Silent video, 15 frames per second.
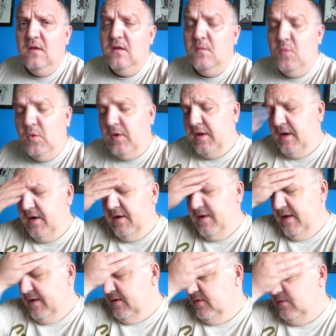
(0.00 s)
Good morning,
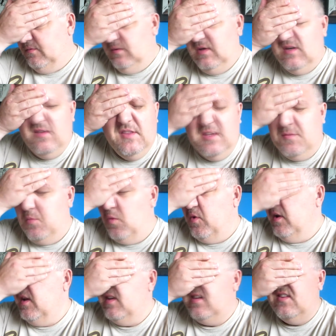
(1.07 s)
Internet. Well, this
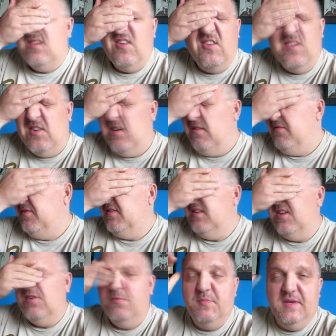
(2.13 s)
morning is starting off a
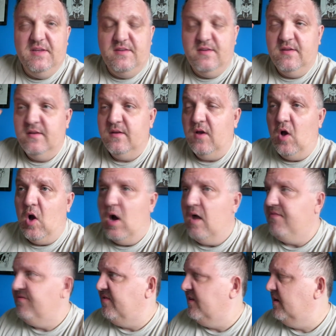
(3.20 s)
little bit
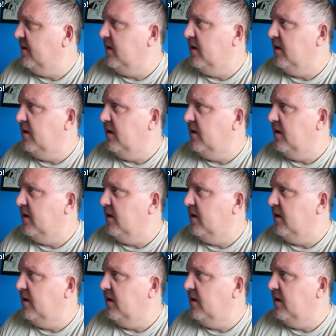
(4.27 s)
off.